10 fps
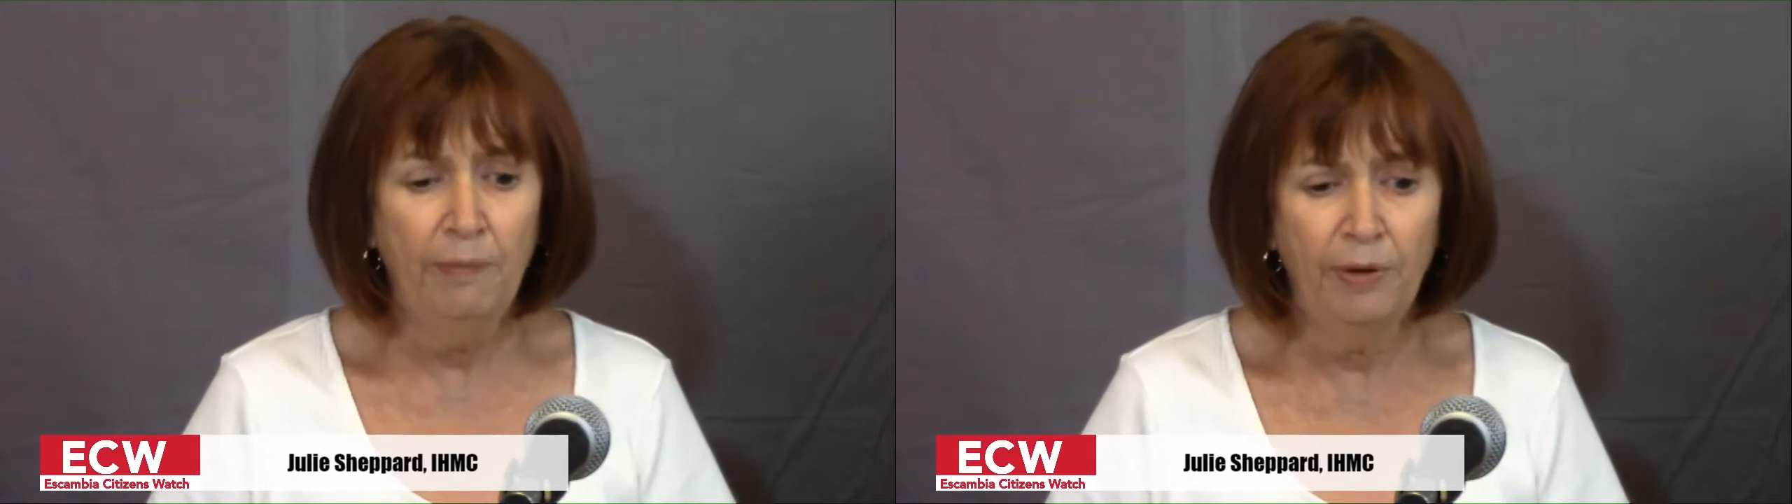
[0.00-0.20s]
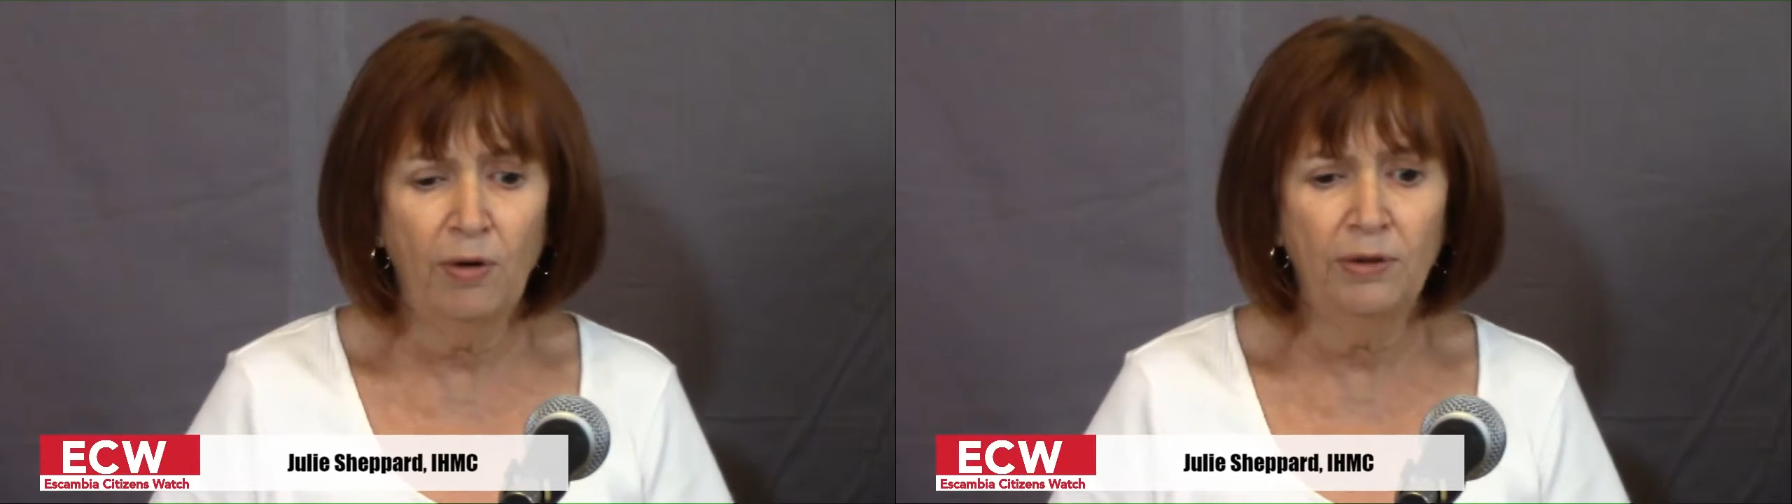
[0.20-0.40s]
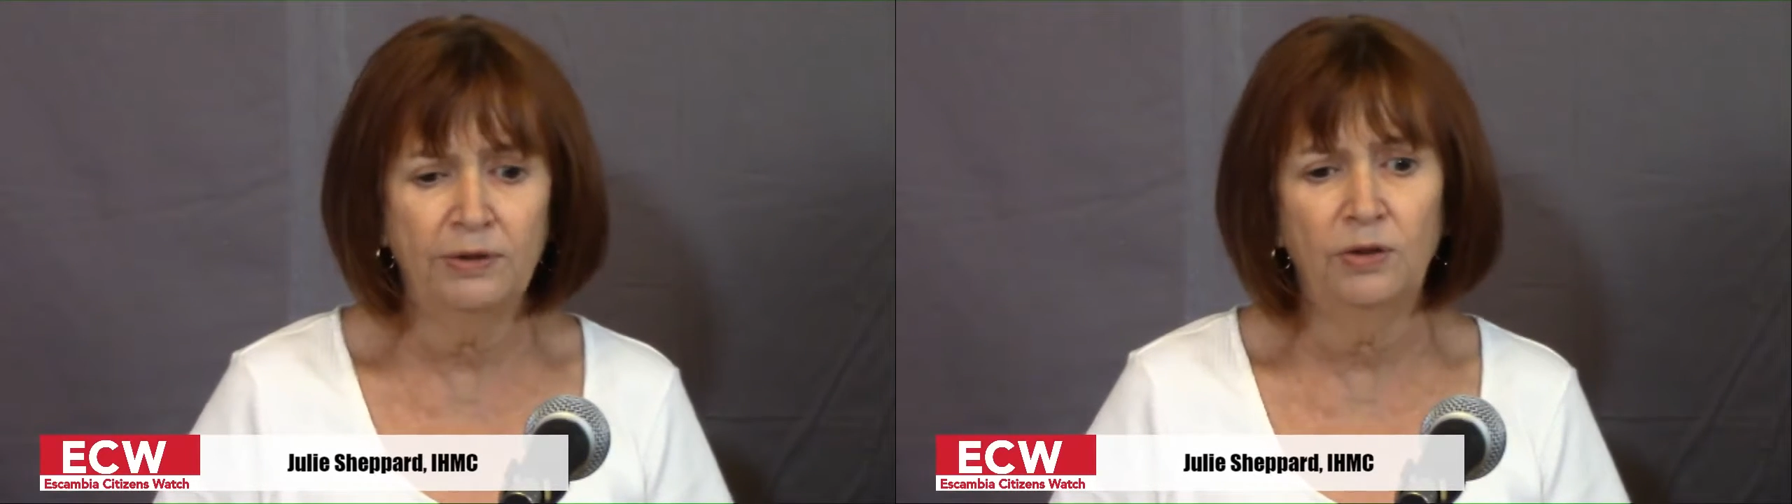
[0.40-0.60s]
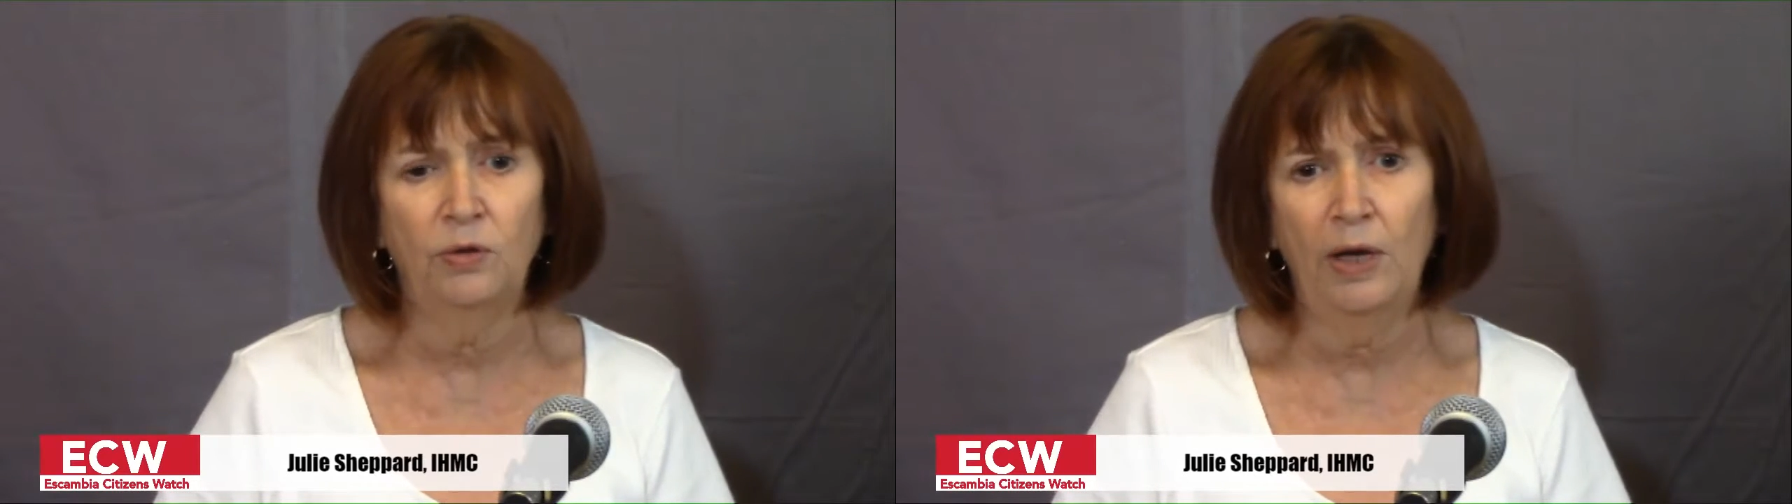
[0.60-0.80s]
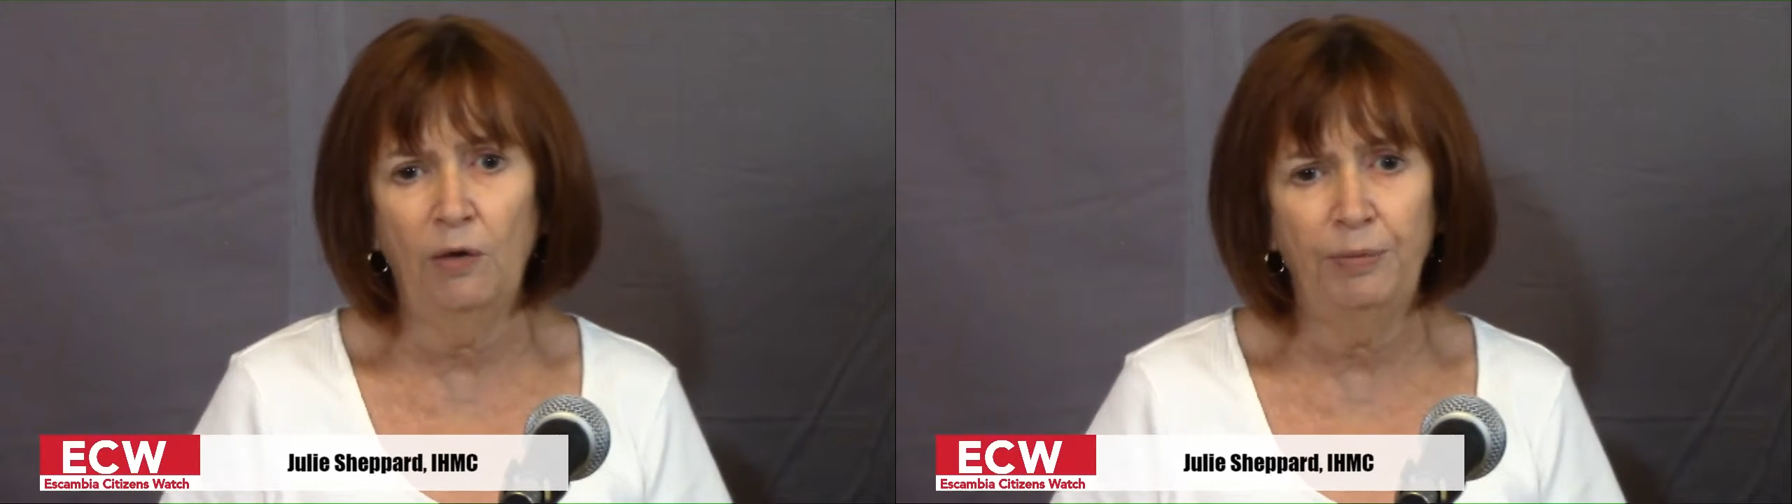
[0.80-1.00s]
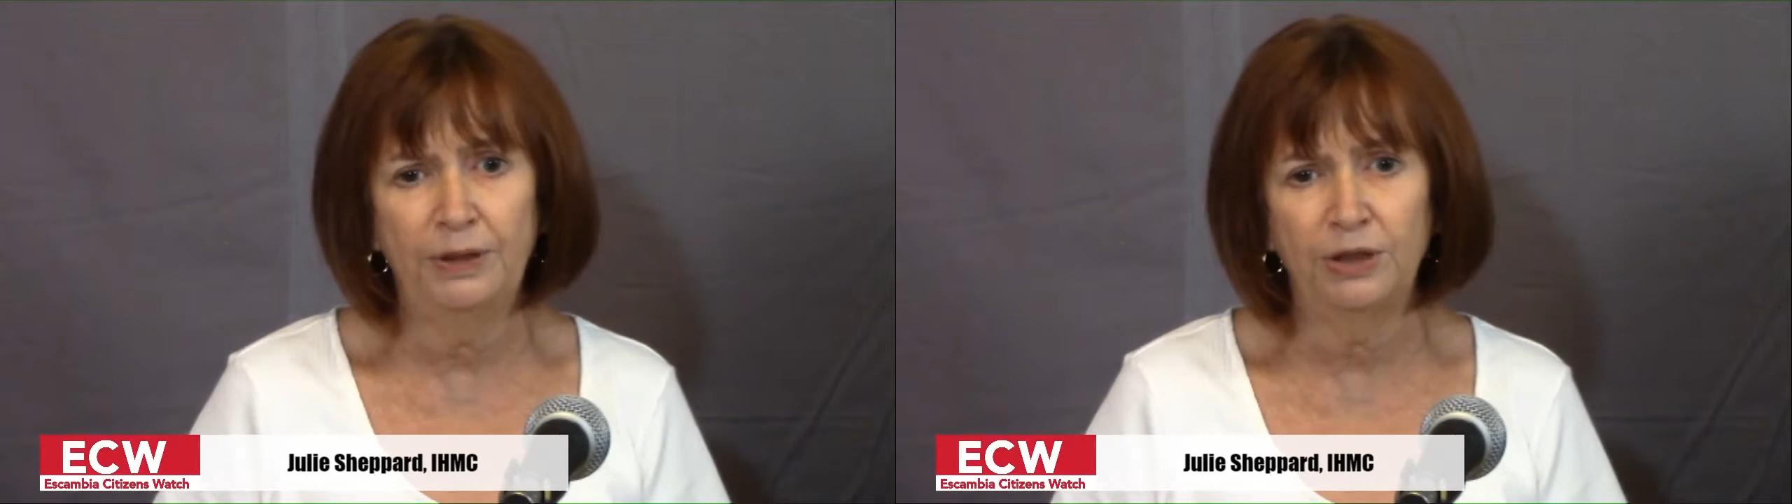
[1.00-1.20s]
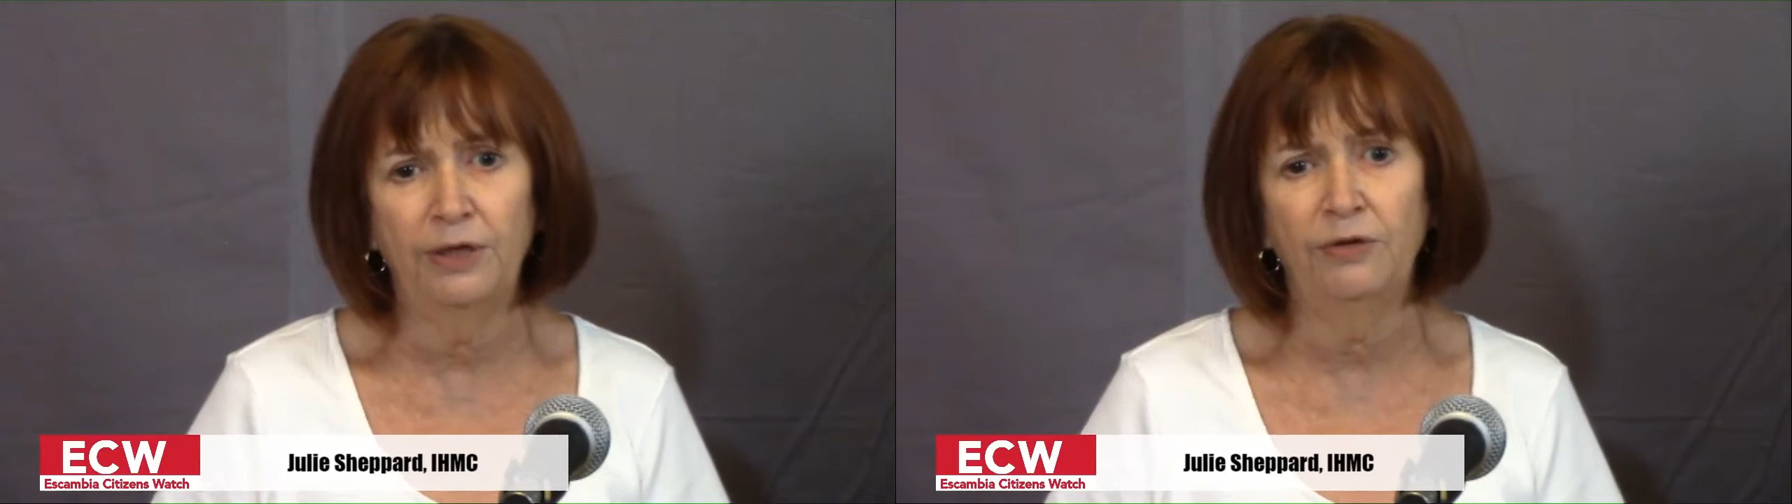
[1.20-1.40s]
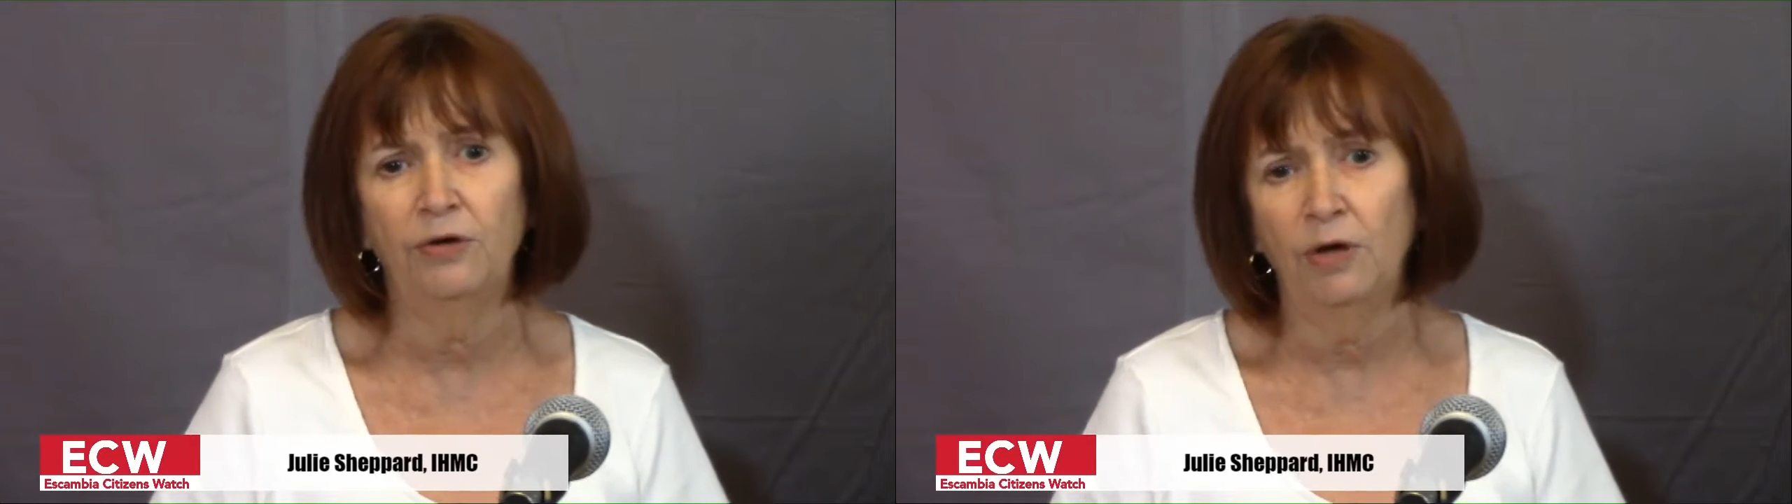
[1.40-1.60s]
but also help each
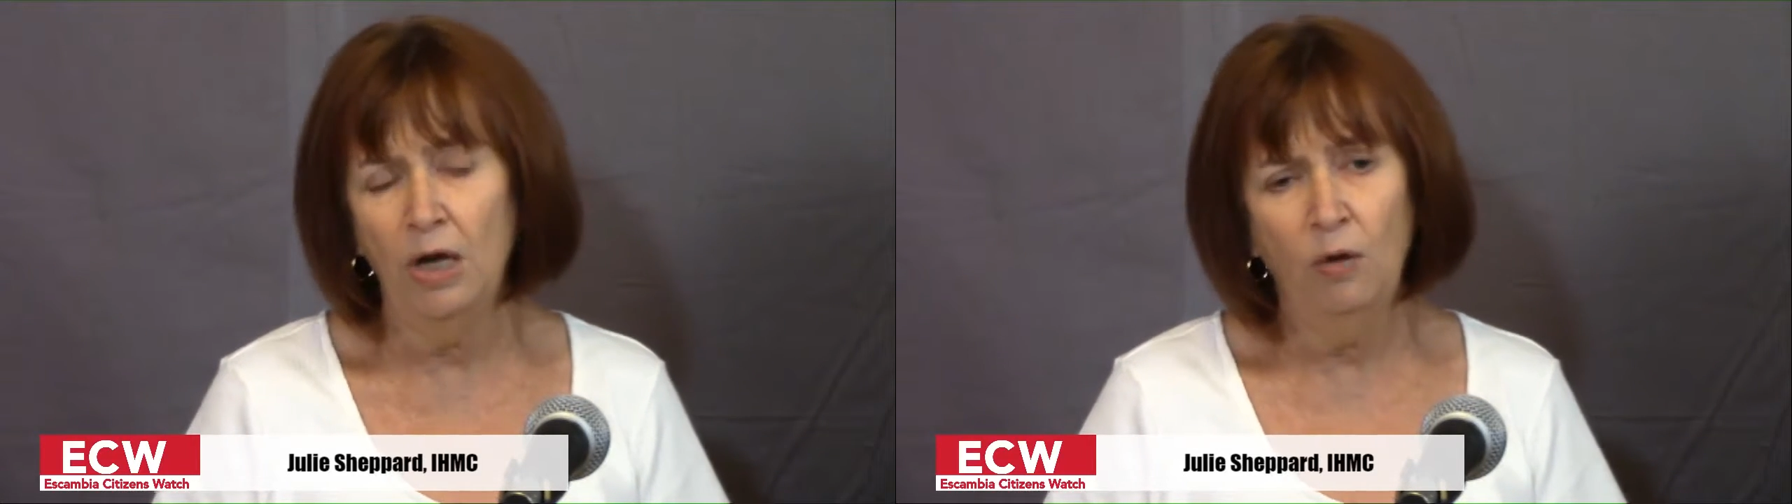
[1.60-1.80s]
other